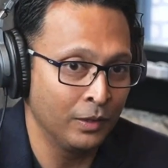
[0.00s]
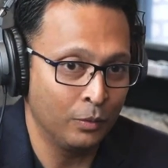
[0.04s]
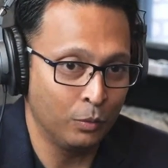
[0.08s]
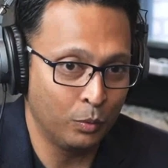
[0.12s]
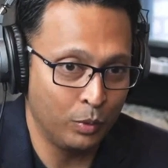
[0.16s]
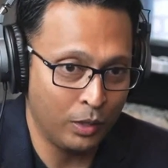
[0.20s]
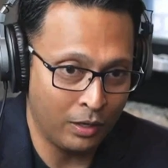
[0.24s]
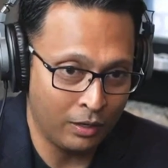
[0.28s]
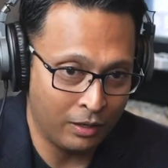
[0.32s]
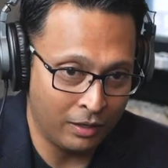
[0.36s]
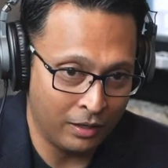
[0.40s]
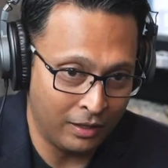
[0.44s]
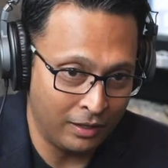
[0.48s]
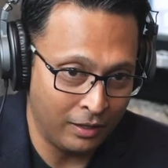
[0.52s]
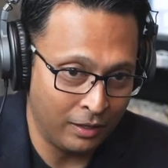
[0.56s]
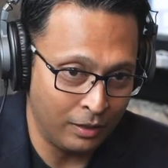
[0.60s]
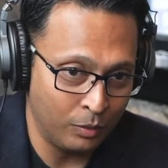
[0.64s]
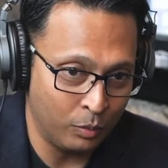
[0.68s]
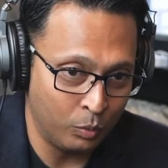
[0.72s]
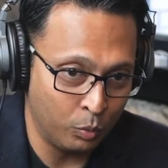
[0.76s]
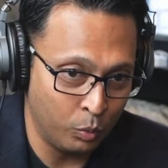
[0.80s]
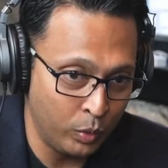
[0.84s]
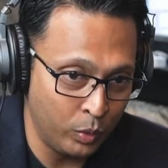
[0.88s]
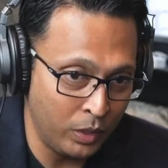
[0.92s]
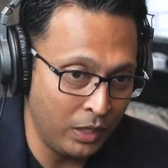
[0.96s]
we
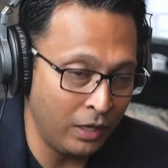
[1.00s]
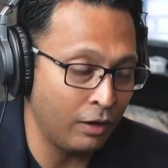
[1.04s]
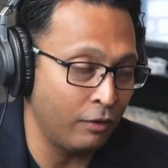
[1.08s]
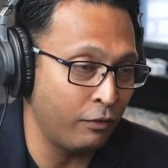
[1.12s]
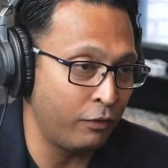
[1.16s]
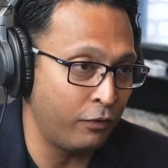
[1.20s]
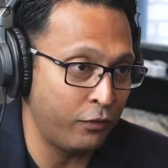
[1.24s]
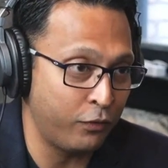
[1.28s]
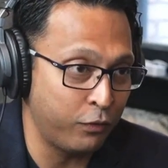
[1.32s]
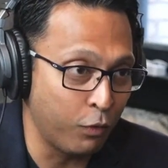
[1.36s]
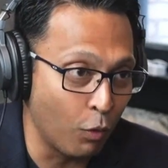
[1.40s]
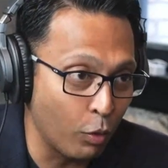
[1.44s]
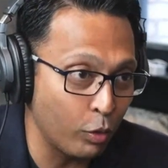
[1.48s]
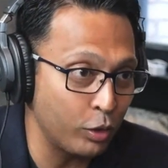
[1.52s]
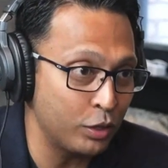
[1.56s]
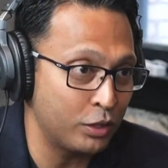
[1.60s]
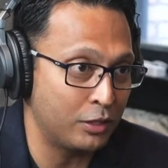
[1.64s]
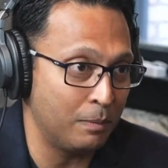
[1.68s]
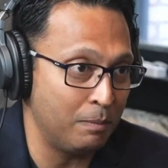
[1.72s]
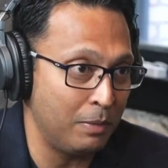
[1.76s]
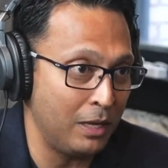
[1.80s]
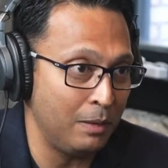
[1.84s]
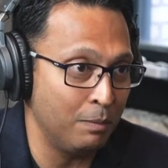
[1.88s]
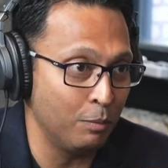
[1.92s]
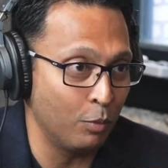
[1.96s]
are
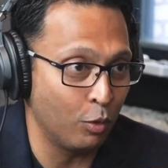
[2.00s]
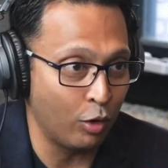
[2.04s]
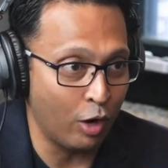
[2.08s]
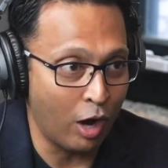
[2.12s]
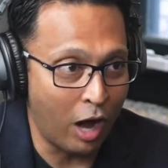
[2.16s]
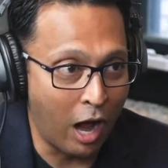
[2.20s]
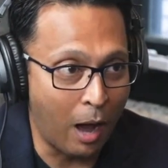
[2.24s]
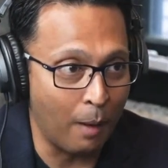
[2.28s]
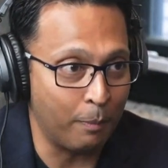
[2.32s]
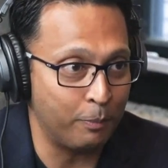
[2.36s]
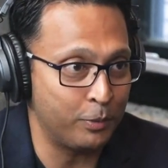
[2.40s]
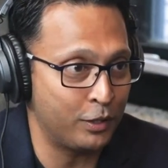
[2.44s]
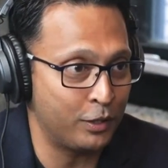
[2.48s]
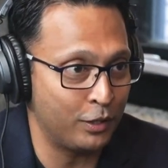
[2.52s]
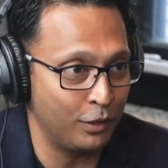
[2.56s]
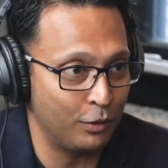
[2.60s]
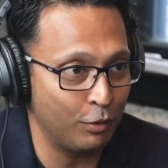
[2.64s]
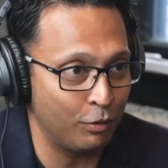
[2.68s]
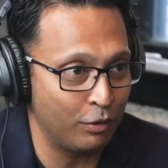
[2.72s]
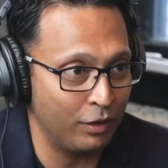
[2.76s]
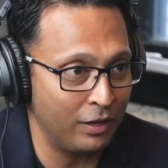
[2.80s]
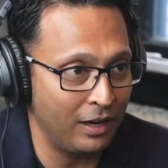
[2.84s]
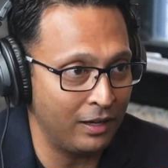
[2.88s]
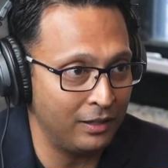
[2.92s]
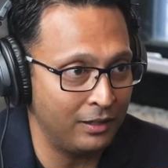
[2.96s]
forced to be more
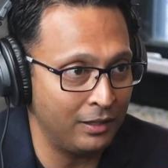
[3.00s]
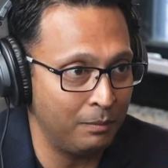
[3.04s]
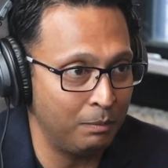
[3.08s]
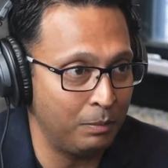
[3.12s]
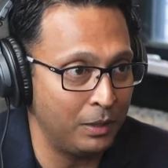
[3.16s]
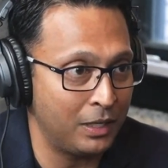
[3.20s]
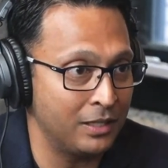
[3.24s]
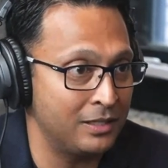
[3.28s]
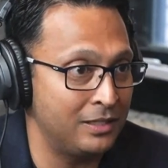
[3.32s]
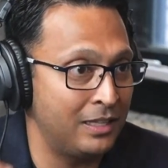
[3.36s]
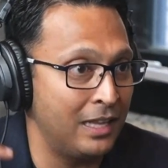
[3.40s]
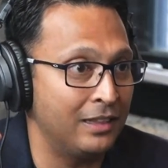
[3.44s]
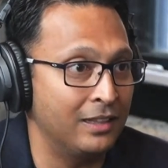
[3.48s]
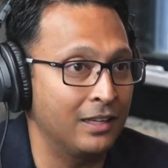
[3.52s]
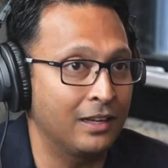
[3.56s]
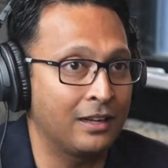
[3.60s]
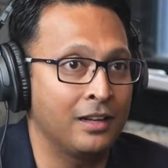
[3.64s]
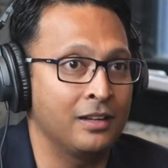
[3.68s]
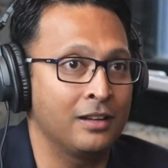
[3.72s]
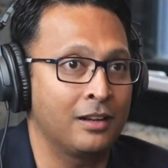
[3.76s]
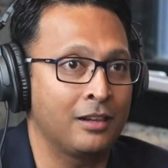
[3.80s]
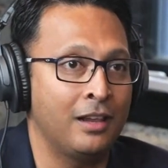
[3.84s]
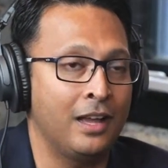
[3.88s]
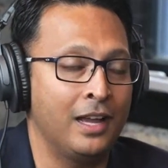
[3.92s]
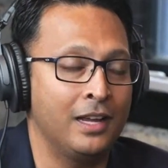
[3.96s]
option-oriented, because then the
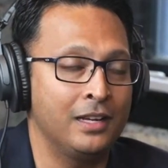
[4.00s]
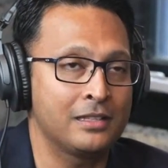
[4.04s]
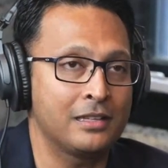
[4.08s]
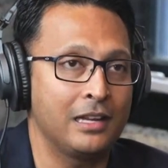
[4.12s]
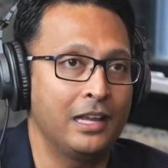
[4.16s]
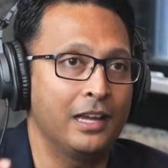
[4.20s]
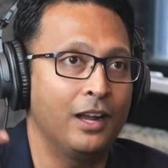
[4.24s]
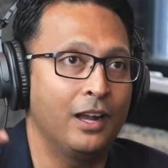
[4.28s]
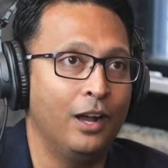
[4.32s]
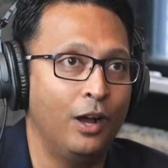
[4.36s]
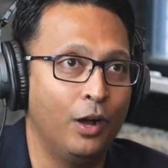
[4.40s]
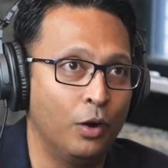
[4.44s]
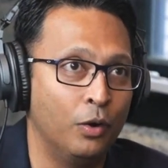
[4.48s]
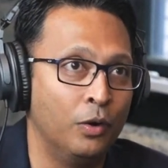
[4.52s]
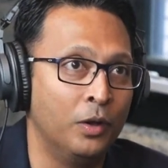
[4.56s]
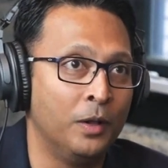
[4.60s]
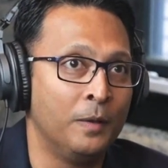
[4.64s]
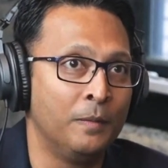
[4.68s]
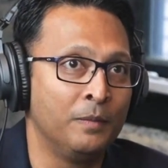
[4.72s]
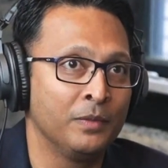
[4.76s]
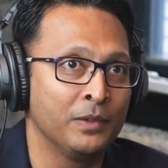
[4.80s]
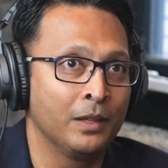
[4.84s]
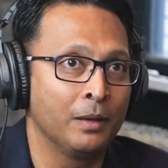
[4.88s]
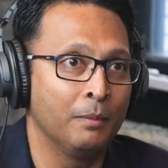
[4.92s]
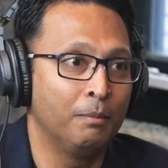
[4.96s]
client's like, oh,
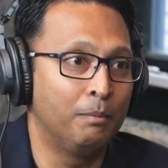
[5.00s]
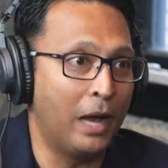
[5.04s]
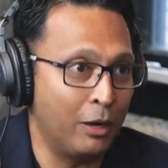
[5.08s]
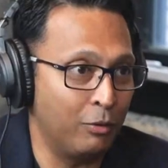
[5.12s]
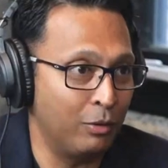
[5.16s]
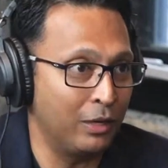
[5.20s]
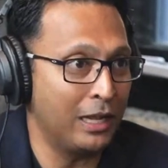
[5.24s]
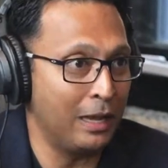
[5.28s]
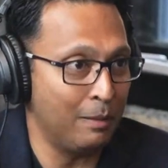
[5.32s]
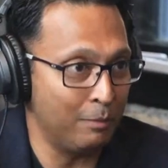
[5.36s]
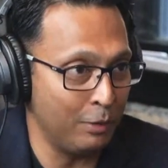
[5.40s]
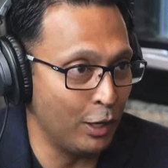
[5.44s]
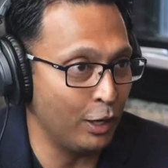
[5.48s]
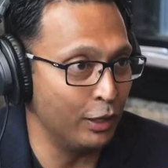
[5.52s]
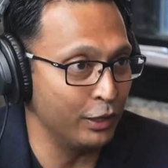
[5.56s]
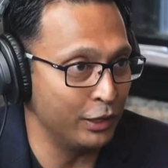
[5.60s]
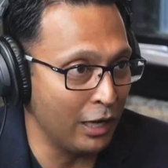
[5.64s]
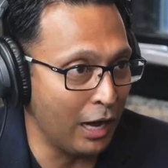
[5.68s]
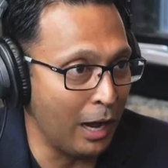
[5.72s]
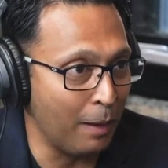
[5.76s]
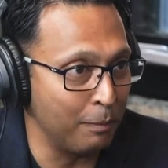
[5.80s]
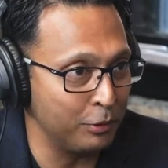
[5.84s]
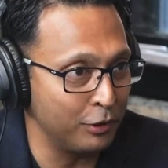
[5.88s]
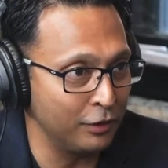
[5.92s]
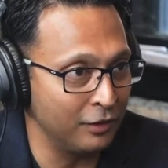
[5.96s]
Byron gave me all
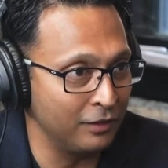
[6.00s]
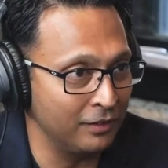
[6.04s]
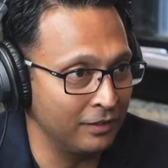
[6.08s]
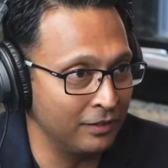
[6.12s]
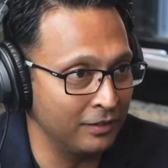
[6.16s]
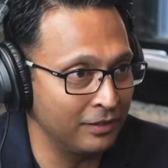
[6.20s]
the options.